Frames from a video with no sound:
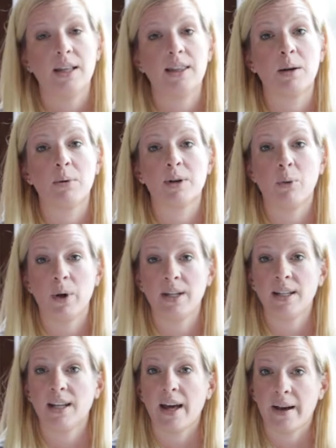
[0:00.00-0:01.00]
they were going
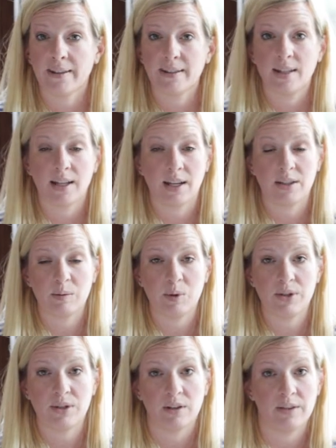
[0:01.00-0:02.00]
to get excellent
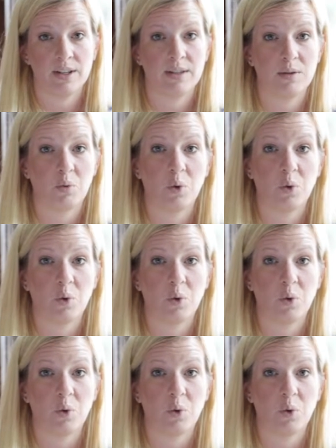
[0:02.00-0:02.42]
customer service,